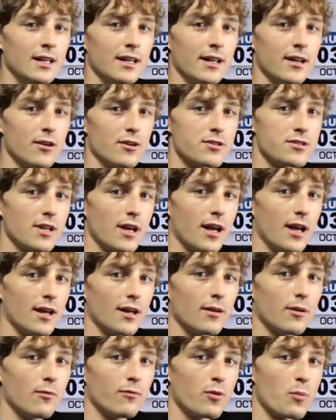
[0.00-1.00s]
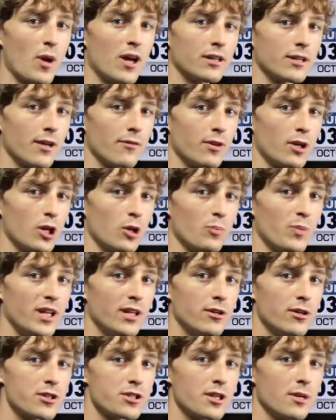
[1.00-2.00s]
Here's Vermont Governor
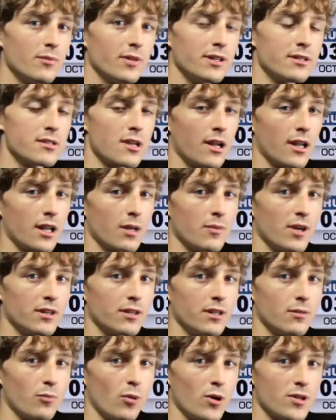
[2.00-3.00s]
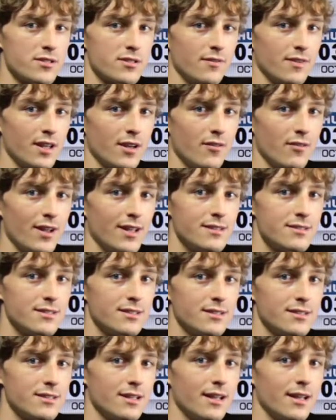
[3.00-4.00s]
Peter Shumlin talking about the importance of the event
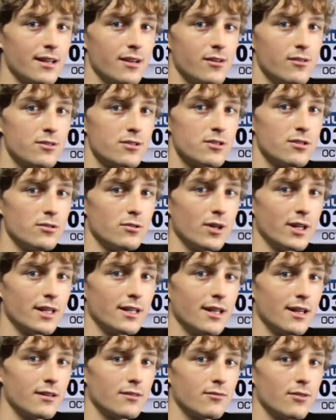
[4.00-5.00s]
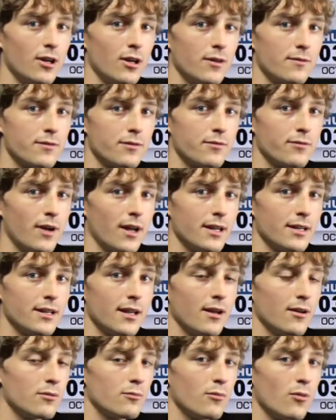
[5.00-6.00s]
and how to get involved,
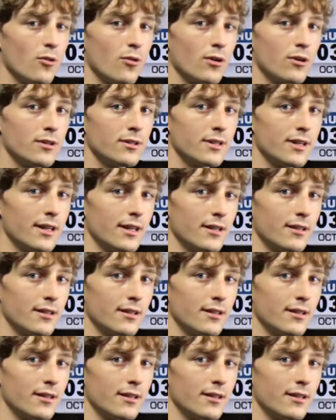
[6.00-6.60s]
find out more,